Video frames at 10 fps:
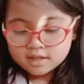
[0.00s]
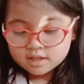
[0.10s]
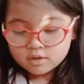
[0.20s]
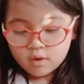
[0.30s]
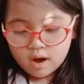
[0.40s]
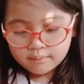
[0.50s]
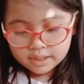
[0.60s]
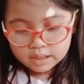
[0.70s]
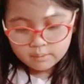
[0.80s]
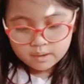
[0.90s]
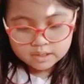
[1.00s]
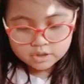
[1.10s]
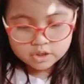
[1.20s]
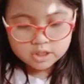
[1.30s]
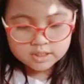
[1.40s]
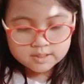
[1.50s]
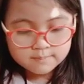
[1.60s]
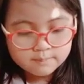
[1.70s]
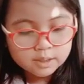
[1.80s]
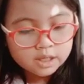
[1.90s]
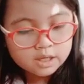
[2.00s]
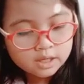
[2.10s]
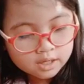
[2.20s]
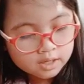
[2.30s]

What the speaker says: So I'm gonna wash this big.